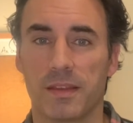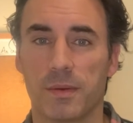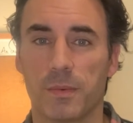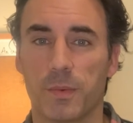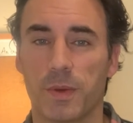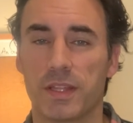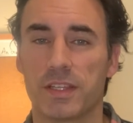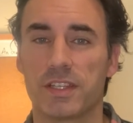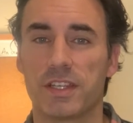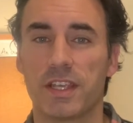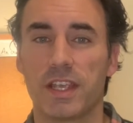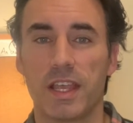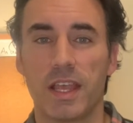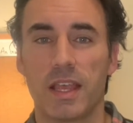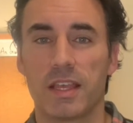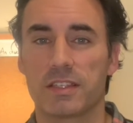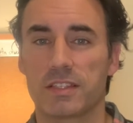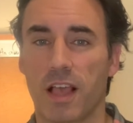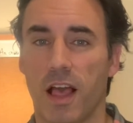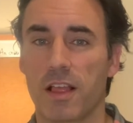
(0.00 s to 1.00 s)
which
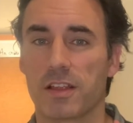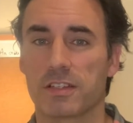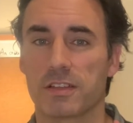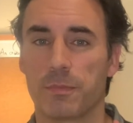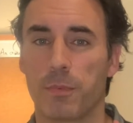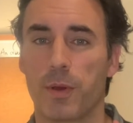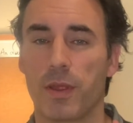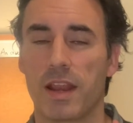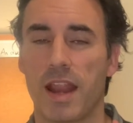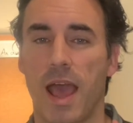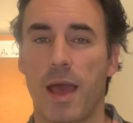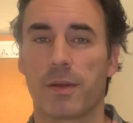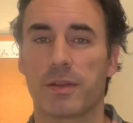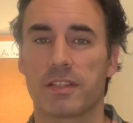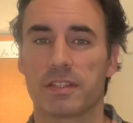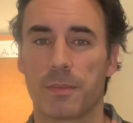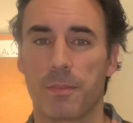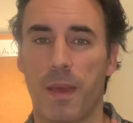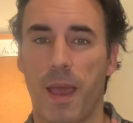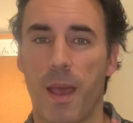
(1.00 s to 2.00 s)
scholars have pointed out is
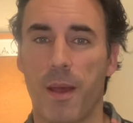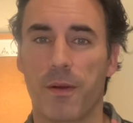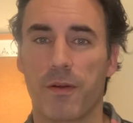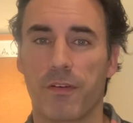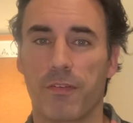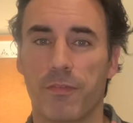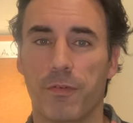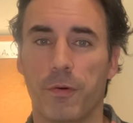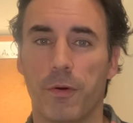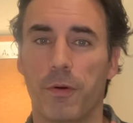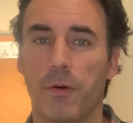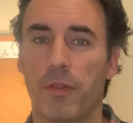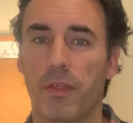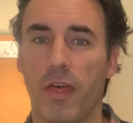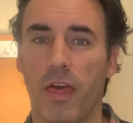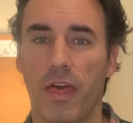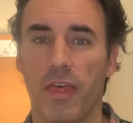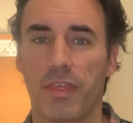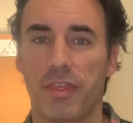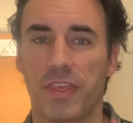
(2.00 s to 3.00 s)
a powerful
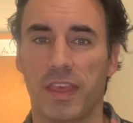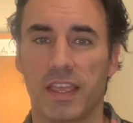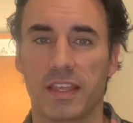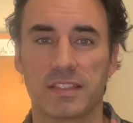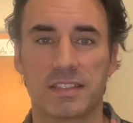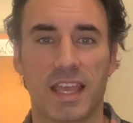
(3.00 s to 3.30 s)
thing,